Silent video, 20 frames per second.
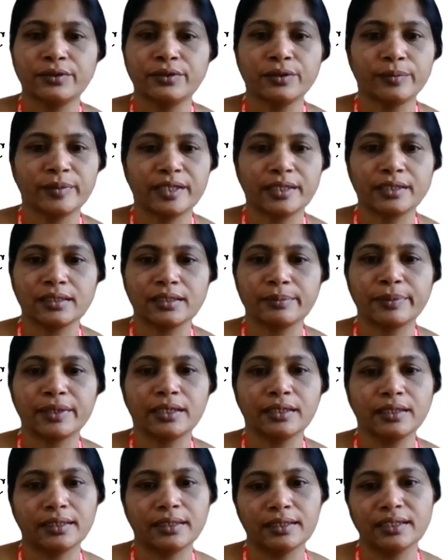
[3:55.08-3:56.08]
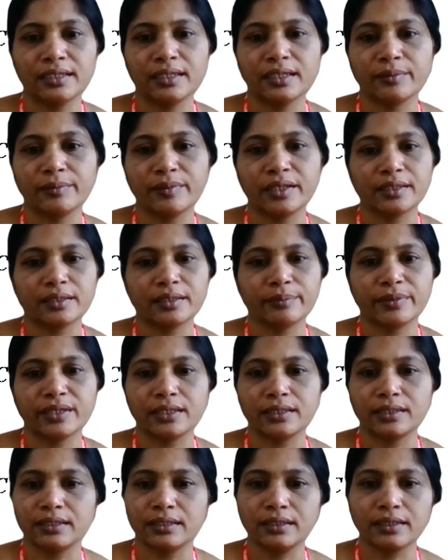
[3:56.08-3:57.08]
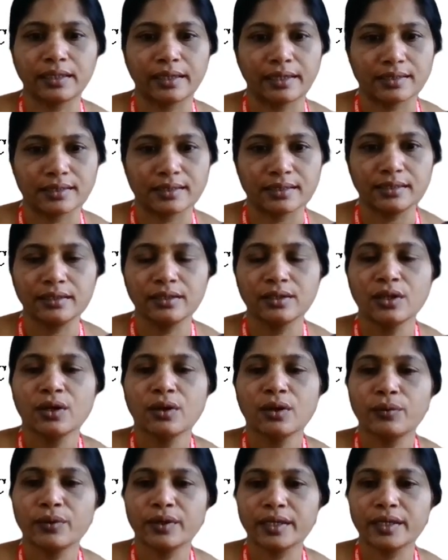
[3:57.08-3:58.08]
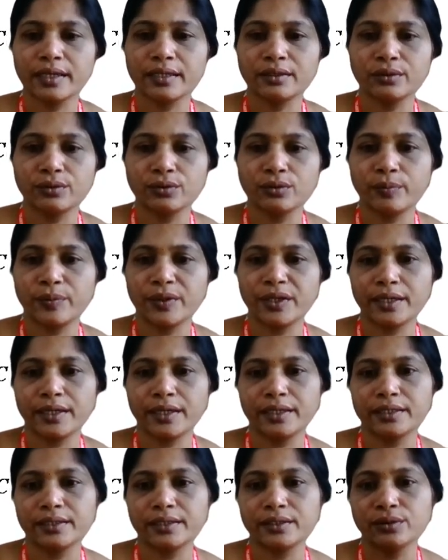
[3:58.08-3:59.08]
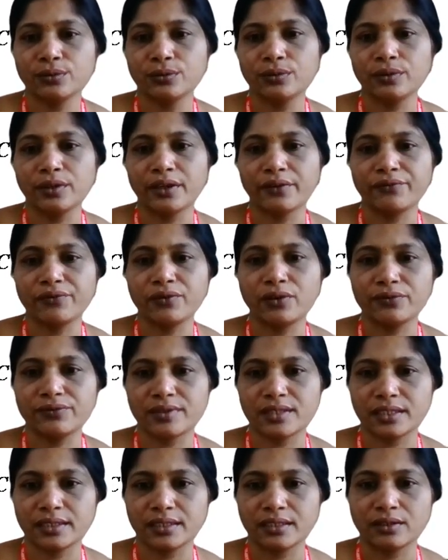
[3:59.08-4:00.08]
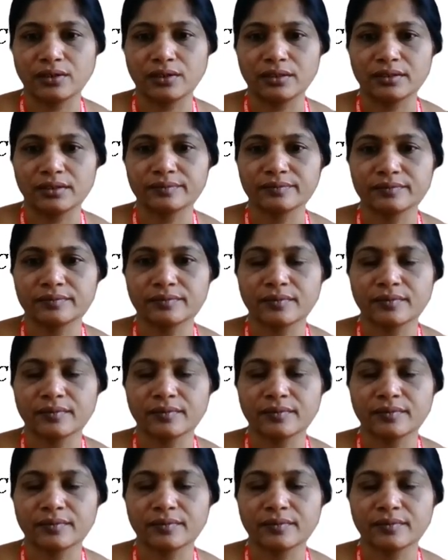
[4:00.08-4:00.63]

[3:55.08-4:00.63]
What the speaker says: numerator part and denominator part are cancelled. We get 2 pi I into f of z naught.